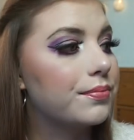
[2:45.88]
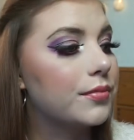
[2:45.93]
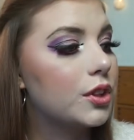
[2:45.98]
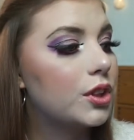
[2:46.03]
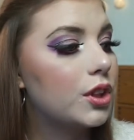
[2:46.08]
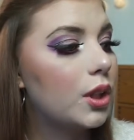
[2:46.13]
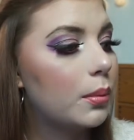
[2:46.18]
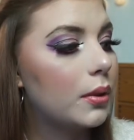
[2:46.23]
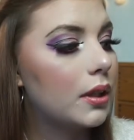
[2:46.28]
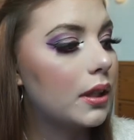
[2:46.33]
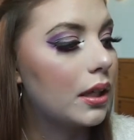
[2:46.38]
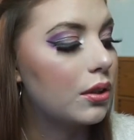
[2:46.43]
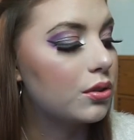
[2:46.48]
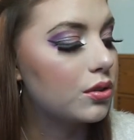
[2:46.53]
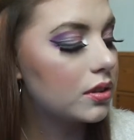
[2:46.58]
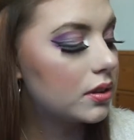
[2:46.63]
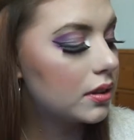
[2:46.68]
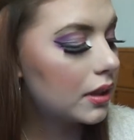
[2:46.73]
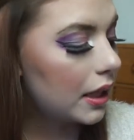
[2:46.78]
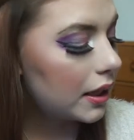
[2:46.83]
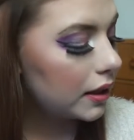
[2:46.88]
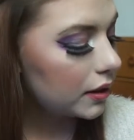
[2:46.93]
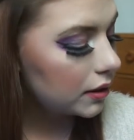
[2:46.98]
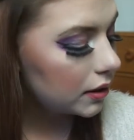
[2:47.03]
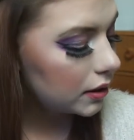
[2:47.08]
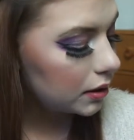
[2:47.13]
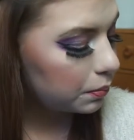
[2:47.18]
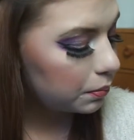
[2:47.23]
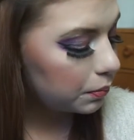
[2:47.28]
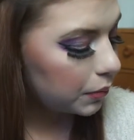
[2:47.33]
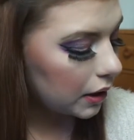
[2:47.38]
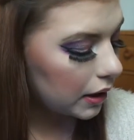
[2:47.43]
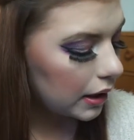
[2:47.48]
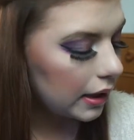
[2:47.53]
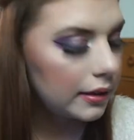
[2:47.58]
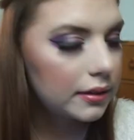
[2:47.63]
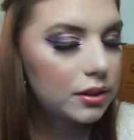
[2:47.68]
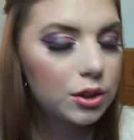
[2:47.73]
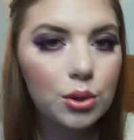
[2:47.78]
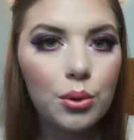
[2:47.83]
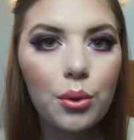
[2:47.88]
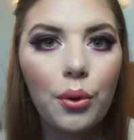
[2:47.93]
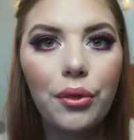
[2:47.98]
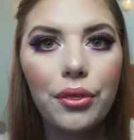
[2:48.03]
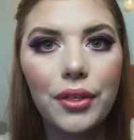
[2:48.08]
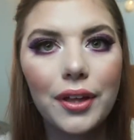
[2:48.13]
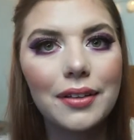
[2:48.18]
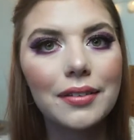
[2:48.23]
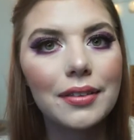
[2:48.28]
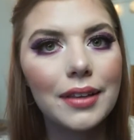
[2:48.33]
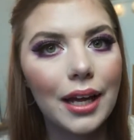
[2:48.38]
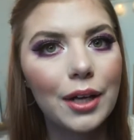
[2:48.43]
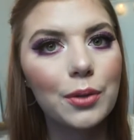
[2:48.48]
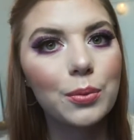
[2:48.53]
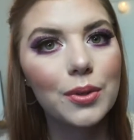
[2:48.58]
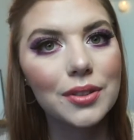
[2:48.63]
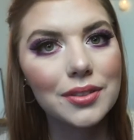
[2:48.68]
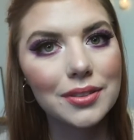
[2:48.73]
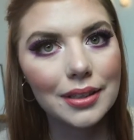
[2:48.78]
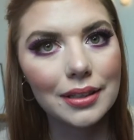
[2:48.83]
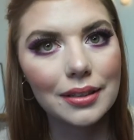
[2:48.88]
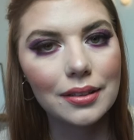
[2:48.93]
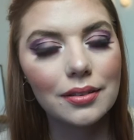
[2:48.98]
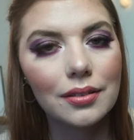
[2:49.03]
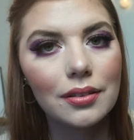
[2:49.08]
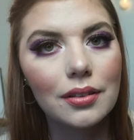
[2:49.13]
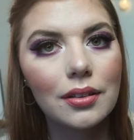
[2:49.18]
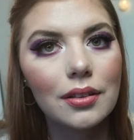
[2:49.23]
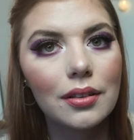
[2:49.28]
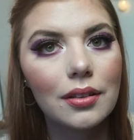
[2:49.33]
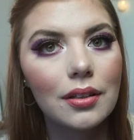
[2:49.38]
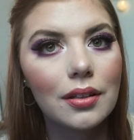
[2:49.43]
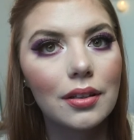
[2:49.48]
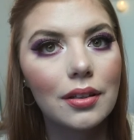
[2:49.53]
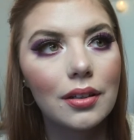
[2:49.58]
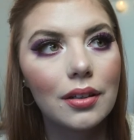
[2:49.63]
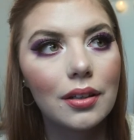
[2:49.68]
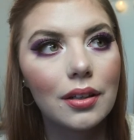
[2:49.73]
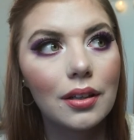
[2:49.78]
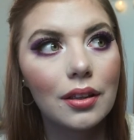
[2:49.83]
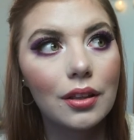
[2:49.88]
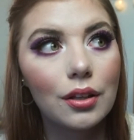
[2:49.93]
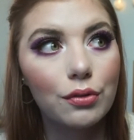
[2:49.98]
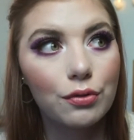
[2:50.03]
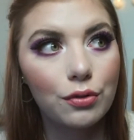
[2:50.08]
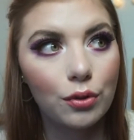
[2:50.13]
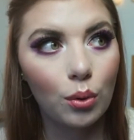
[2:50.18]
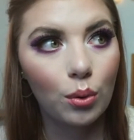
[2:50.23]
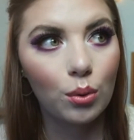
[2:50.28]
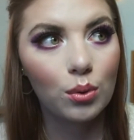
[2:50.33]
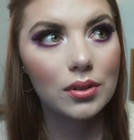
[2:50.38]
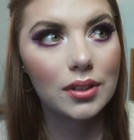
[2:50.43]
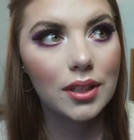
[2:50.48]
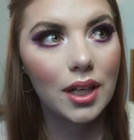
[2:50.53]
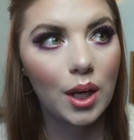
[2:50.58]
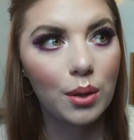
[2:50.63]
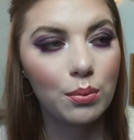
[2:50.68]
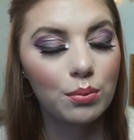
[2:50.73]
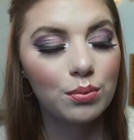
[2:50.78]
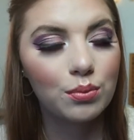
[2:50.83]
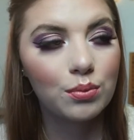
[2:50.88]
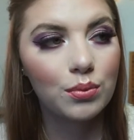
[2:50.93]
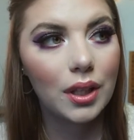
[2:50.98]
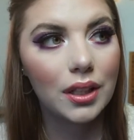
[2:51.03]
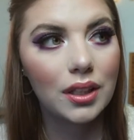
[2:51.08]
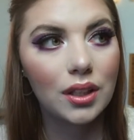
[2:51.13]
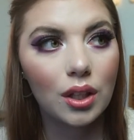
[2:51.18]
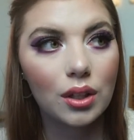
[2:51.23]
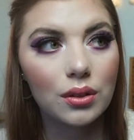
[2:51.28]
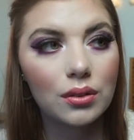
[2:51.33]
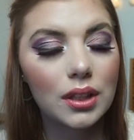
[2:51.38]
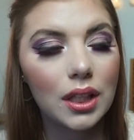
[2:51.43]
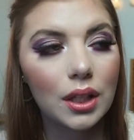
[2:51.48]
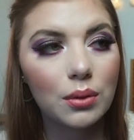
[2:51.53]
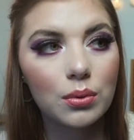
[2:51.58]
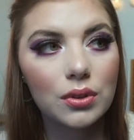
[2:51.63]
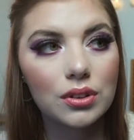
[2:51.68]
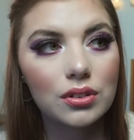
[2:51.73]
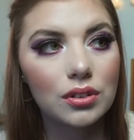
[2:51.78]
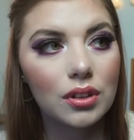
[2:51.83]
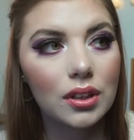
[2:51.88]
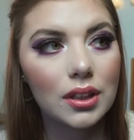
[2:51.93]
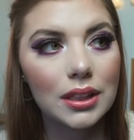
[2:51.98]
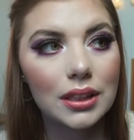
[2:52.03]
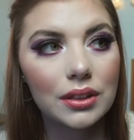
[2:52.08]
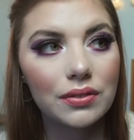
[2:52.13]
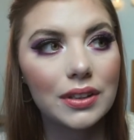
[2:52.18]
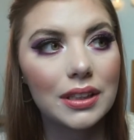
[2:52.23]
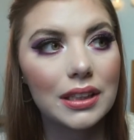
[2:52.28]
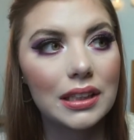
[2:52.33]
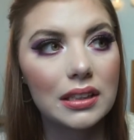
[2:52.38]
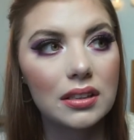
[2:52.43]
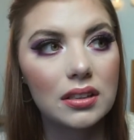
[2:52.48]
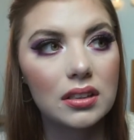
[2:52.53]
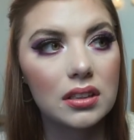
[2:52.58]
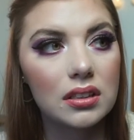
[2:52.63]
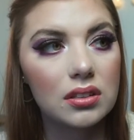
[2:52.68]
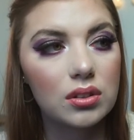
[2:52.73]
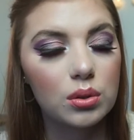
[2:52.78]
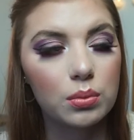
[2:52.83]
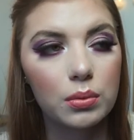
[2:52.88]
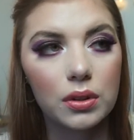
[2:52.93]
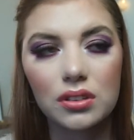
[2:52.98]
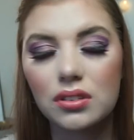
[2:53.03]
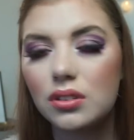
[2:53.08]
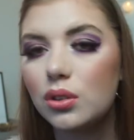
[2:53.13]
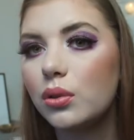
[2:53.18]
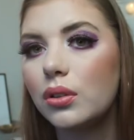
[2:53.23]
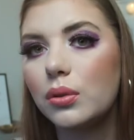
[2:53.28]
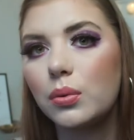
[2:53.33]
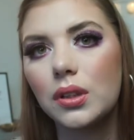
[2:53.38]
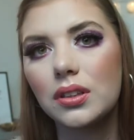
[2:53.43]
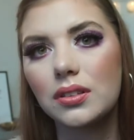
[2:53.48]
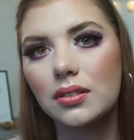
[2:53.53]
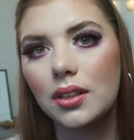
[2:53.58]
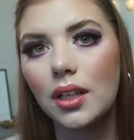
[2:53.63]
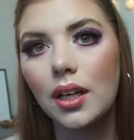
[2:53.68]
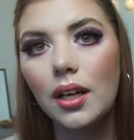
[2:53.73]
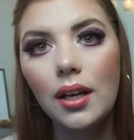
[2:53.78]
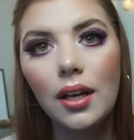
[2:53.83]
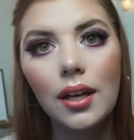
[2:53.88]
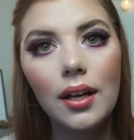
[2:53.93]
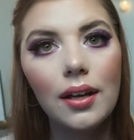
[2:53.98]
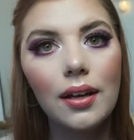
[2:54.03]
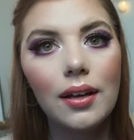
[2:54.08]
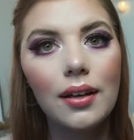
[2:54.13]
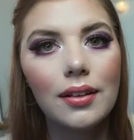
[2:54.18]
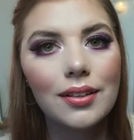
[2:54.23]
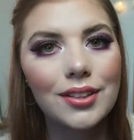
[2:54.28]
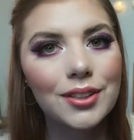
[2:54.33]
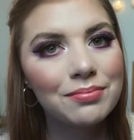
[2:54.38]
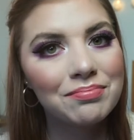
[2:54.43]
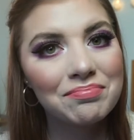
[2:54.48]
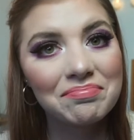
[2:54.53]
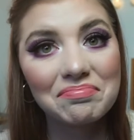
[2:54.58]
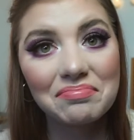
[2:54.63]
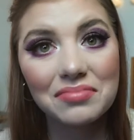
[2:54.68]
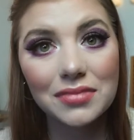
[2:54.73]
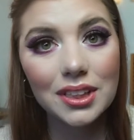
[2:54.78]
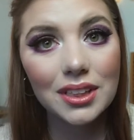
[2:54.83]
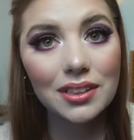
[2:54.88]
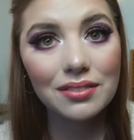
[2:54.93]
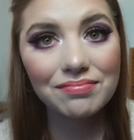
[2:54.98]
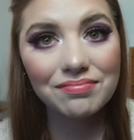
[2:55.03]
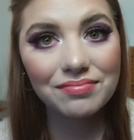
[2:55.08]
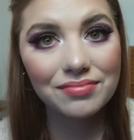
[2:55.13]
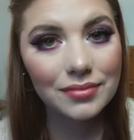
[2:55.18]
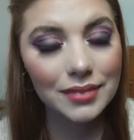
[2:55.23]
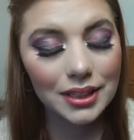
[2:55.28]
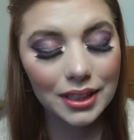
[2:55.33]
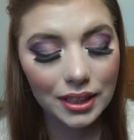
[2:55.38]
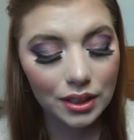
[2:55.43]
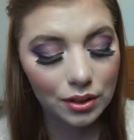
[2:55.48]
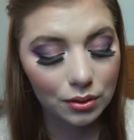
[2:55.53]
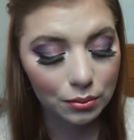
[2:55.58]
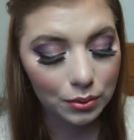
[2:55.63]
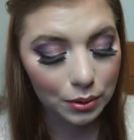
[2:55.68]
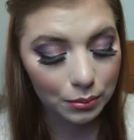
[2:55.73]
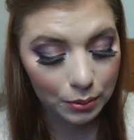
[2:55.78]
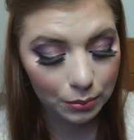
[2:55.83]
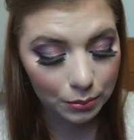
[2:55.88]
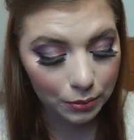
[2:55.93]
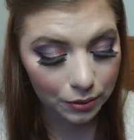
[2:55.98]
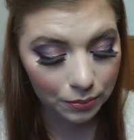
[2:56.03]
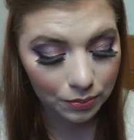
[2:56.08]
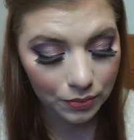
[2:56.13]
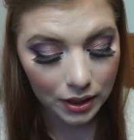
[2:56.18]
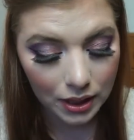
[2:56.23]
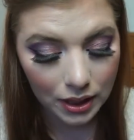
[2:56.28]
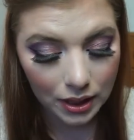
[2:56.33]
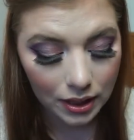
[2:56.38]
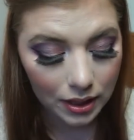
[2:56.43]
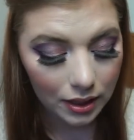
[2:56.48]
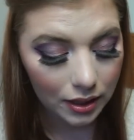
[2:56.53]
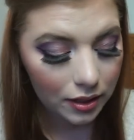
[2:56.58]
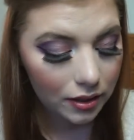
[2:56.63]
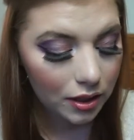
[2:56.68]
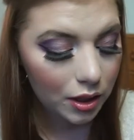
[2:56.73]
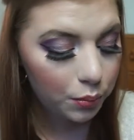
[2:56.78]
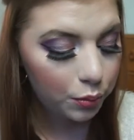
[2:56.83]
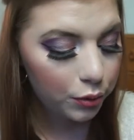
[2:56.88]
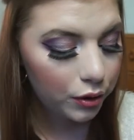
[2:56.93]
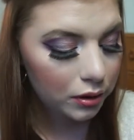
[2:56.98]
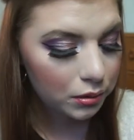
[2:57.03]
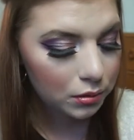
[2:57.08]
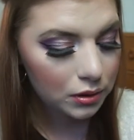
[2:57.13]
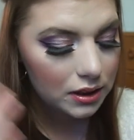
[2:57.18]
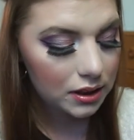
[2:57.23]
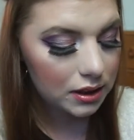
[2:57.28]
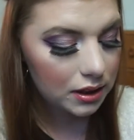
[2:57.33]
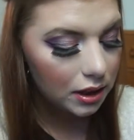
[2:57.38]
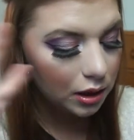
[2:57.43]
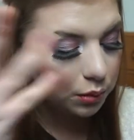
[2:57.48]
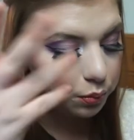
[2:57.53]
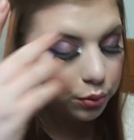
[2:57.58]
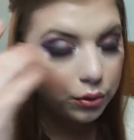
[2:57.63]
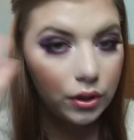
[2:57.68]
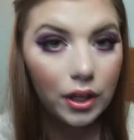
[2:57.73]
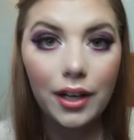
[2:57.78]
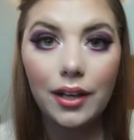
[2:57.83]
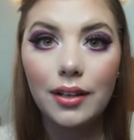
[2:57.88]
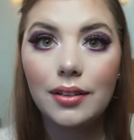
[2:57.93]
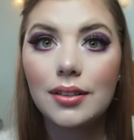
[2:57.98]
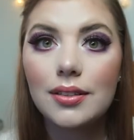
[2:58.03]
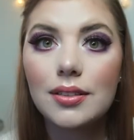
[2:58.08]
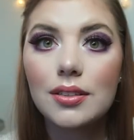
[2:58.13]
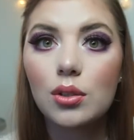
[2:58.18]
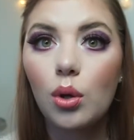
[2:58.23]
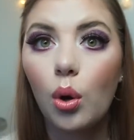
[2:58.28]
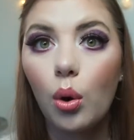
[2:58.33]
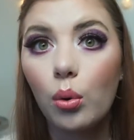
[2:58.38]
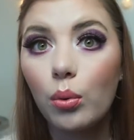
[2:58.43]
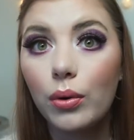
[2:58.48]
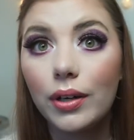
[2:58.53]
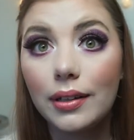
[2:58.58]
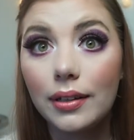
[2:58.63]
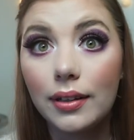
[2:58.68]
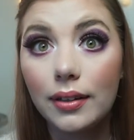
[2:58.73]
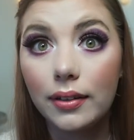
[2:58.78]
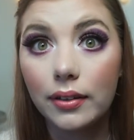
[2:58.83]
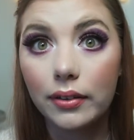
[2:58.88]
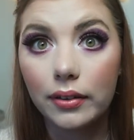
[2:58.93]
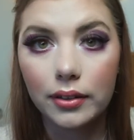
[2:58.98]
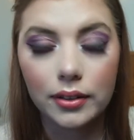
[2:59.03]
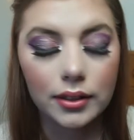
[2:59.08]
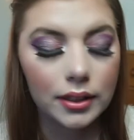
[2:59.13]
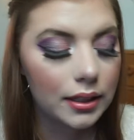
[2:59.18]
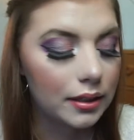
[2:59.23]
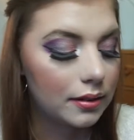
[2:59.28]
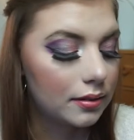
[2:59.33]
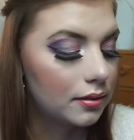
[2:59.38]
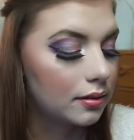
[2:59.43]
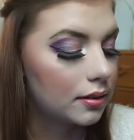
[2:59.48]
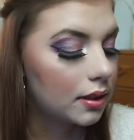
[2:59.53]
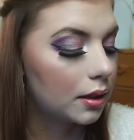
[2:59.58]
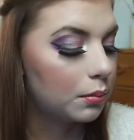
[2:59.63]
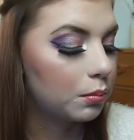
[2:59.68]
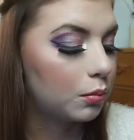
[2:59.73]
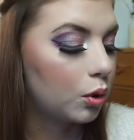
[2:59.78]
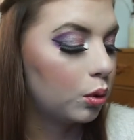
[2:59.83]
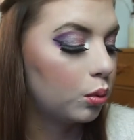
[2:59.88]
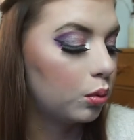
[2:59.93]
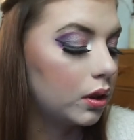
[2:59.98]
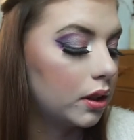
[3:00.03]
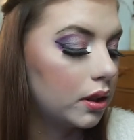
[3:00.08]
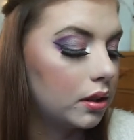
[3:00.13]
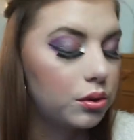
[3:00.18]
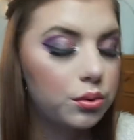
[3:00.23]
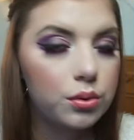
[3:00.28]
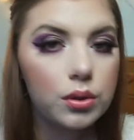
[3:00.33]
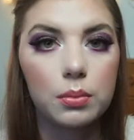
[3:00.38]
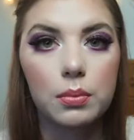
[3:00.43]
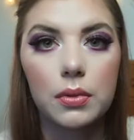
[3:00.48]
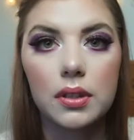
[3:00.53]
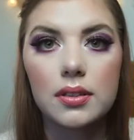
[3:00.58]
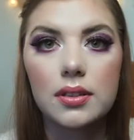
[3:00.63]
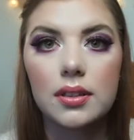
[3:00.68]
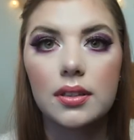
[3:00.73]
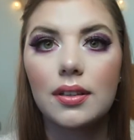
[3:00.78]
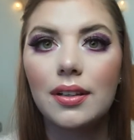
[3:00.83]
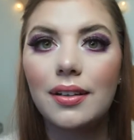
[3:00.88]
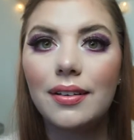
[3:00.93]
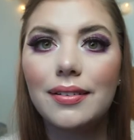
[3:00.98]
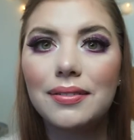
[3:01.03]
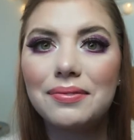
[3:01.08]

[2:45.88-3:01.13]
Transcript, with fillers: shopping hour stash, but I do think that was in the fall time, and that was not even in these 2 months. No, it wasn't. See, I don't remember. The pregnancy brain is already here and I'm only 3 months in.